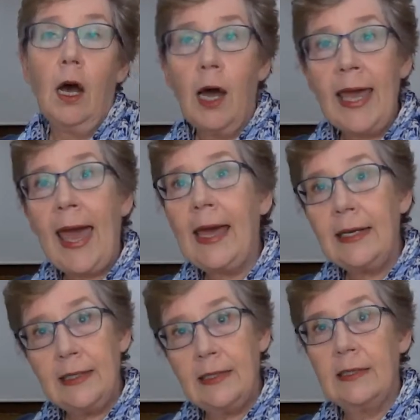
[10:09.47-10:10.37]
I
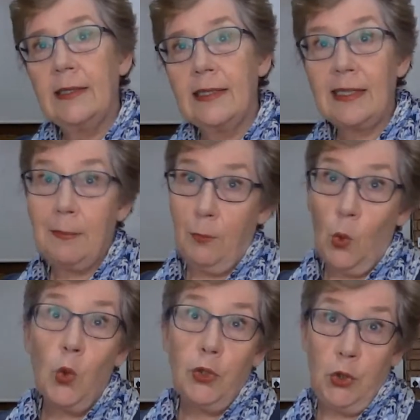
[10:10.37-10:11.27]
added some
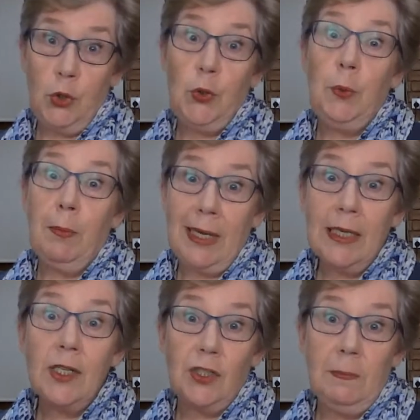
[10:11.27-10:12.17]
more to my
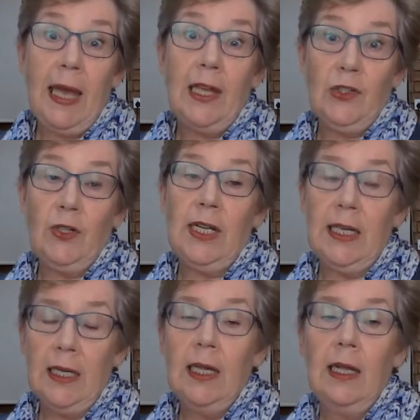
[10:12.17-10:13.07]
kitchen
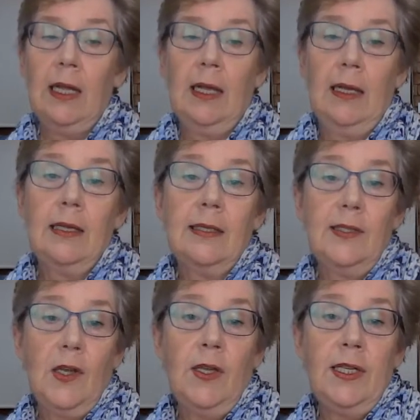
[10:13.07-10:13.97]
pantry
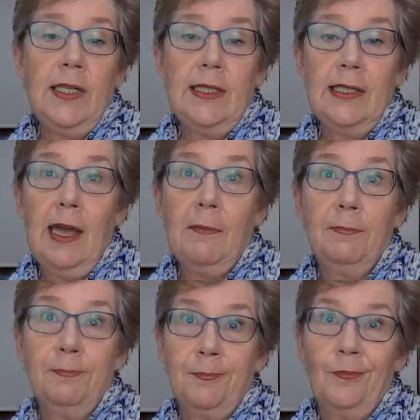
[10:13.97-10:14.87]
so
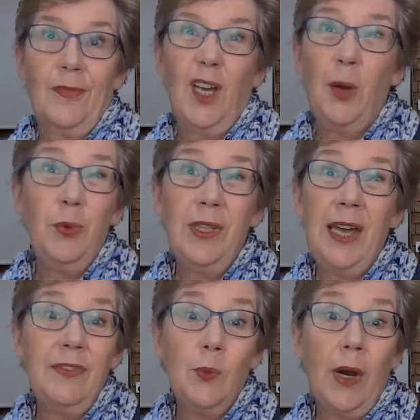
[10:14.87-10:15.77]
that I
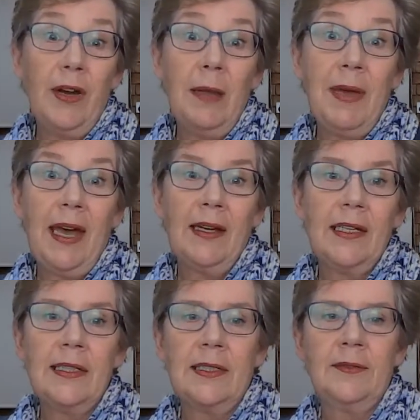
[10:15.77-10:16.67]
wouldn't have to worry about
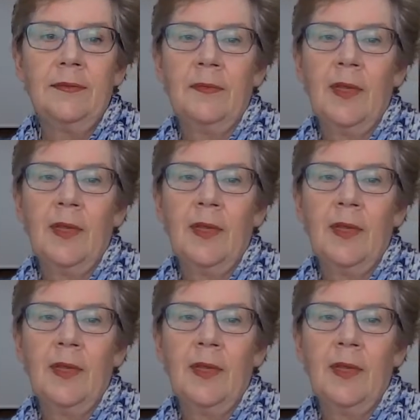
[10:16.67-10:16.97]
it.